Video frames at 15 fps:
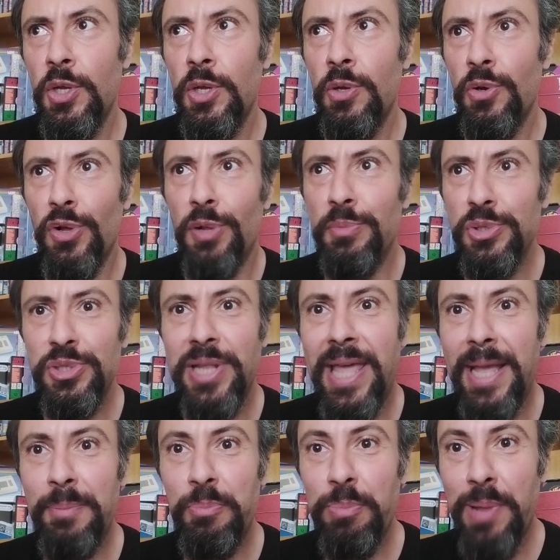almost
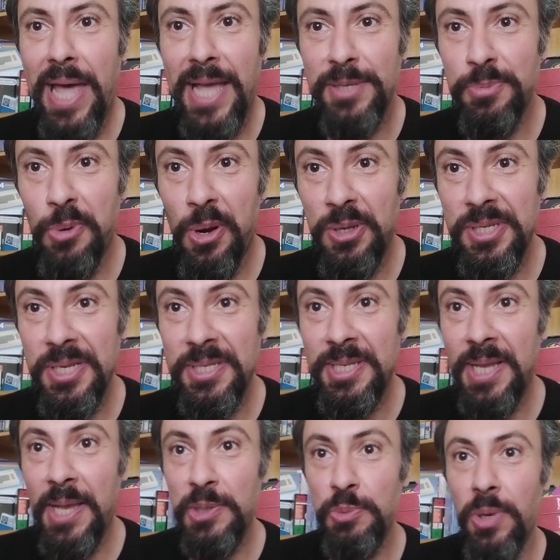like blast processing
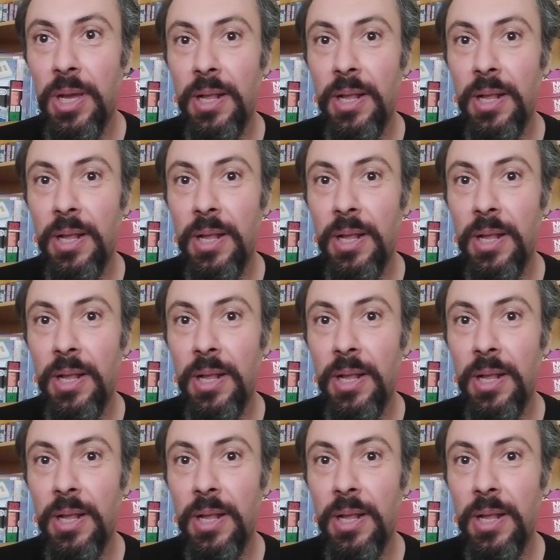as well.